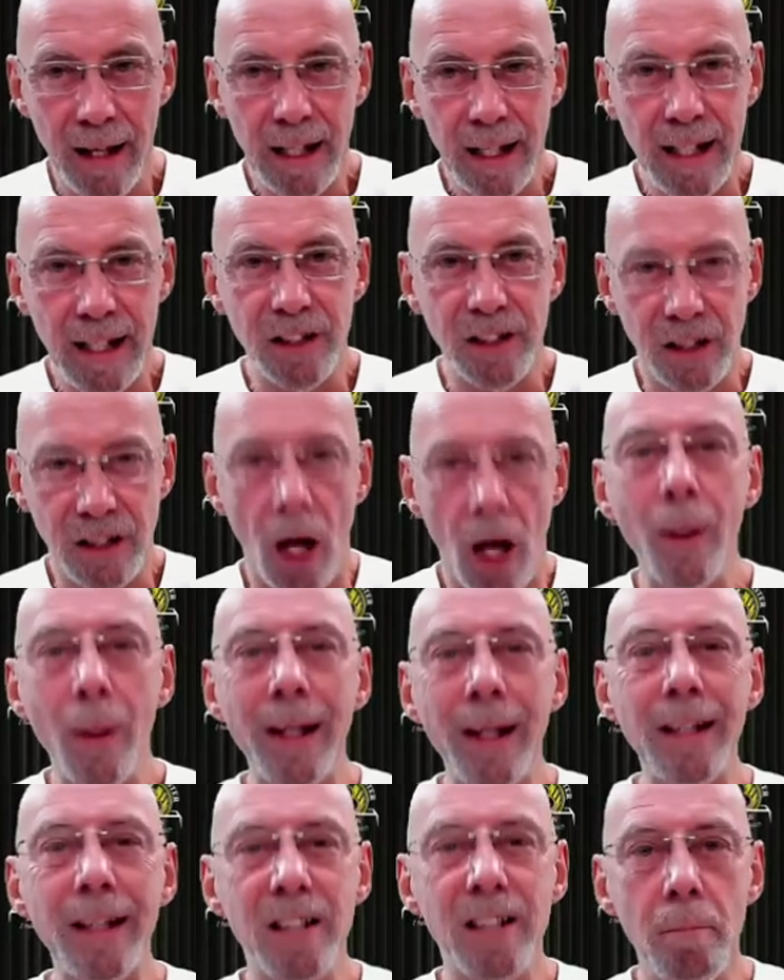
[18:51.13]
is
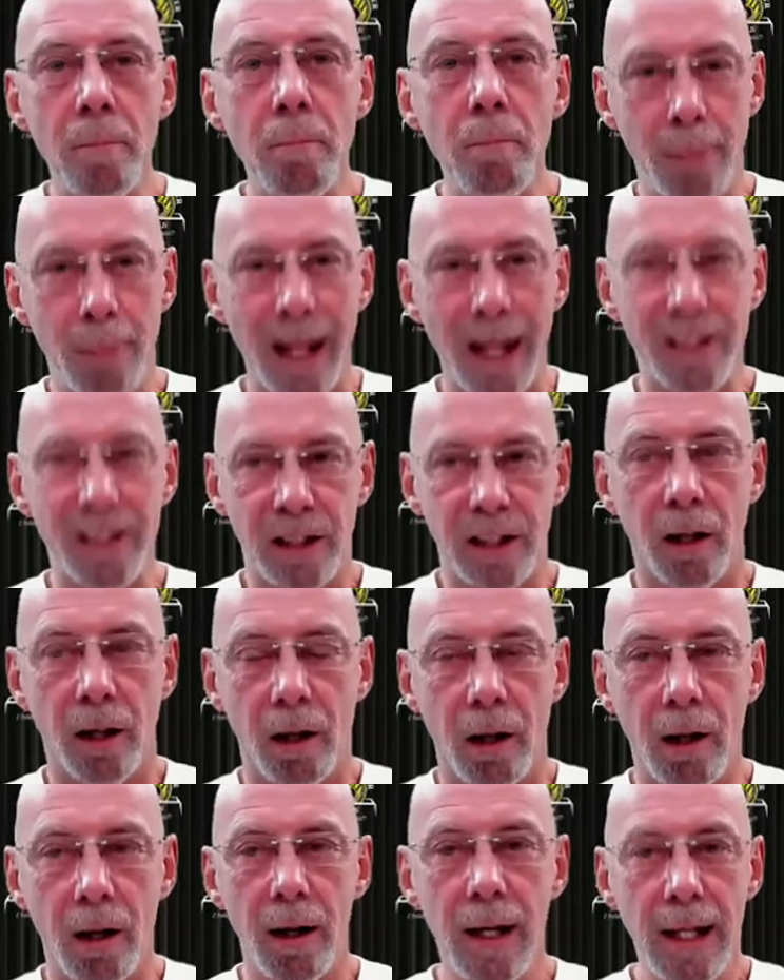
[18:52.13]
going to
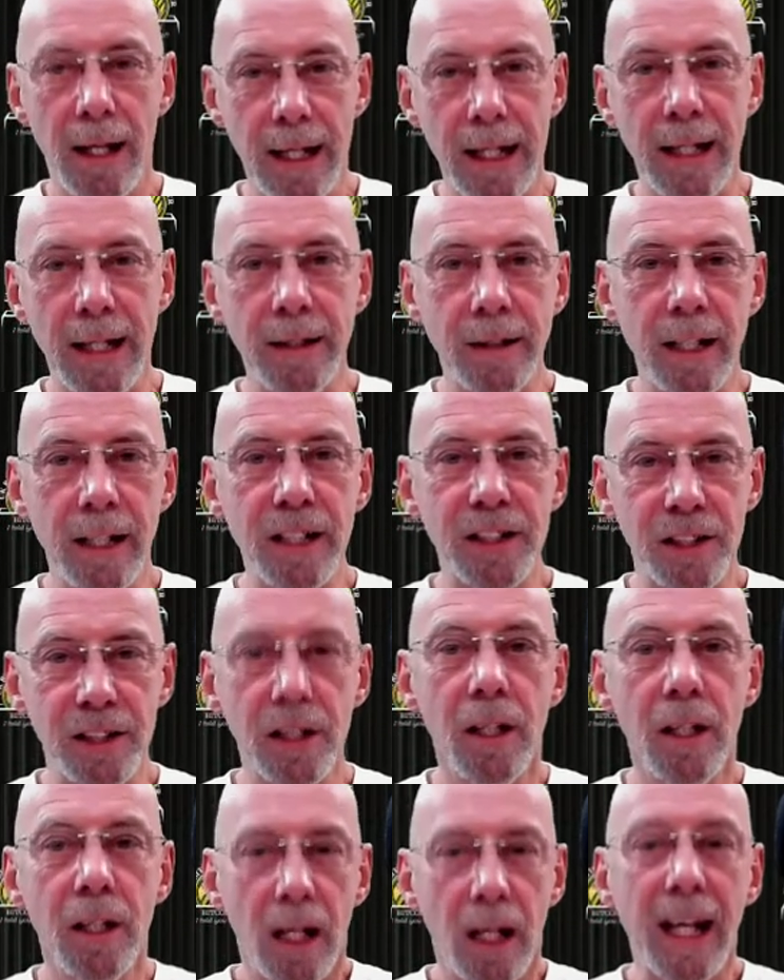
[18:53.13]
matter in
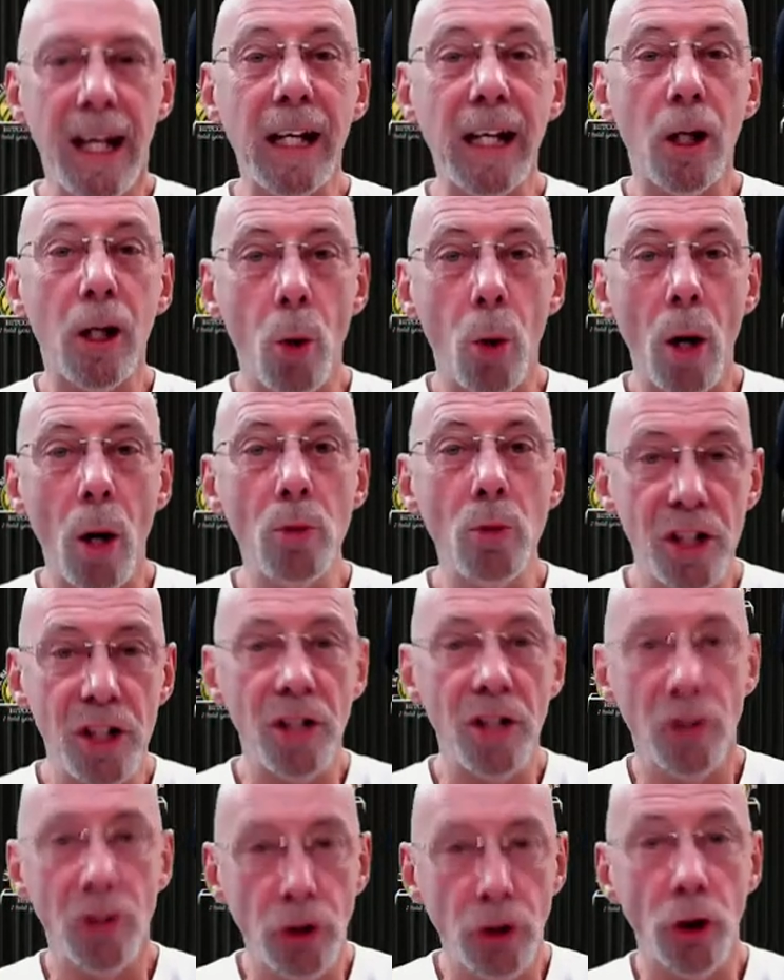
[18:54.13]
this, in quotes,
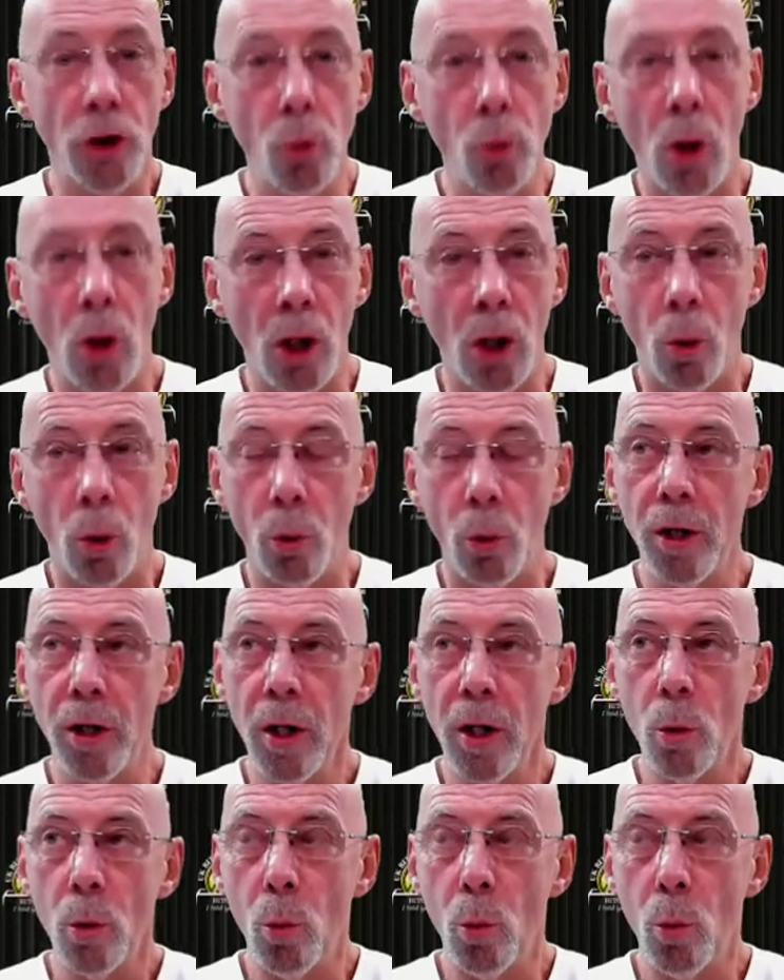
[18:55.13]
new world.